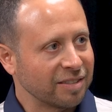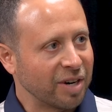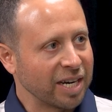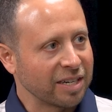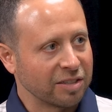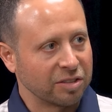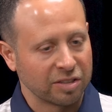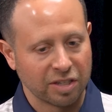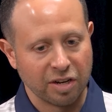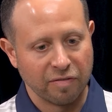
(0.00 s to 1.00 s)
right?
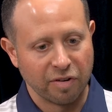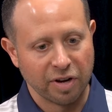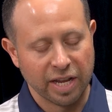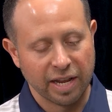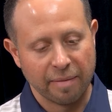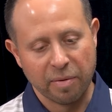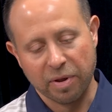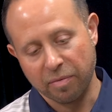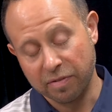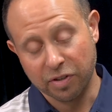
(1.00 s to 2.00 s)
Because converting, I mean,
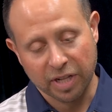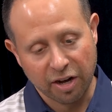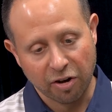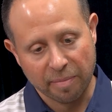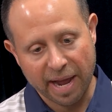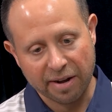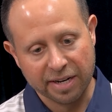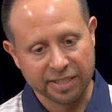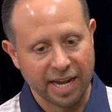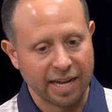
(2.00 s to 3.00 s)
we've certainly heard about it.
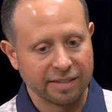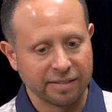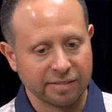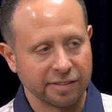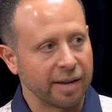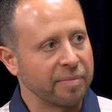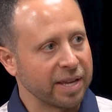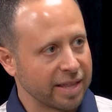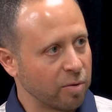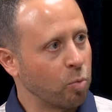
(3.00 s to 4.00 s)
It's not
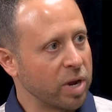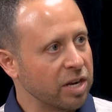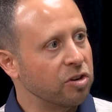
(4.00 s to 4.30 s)
something that we